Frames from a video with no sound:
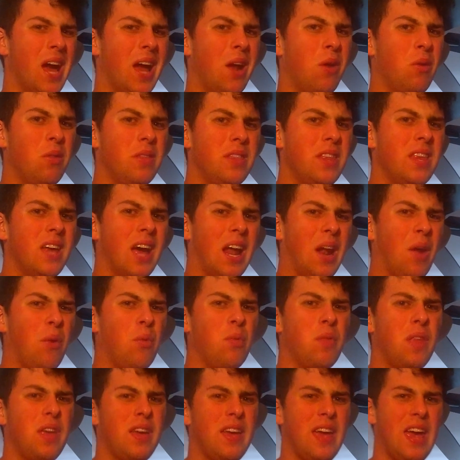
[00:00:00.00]
I don't I
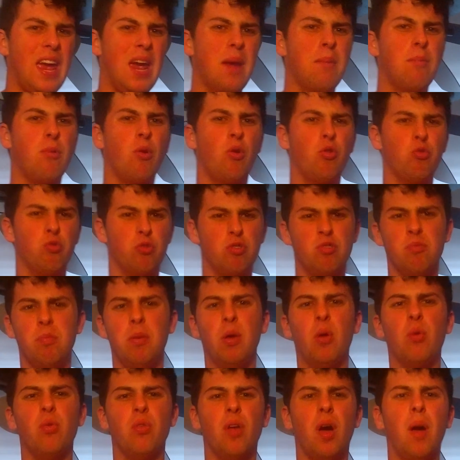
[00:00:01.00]
don't think Ambrose was
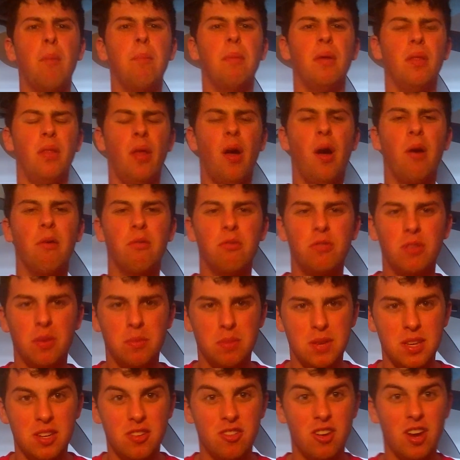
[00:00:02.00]
built up enough to
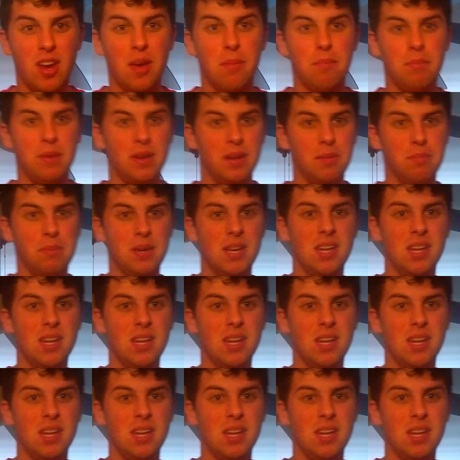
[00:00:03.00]
be champion.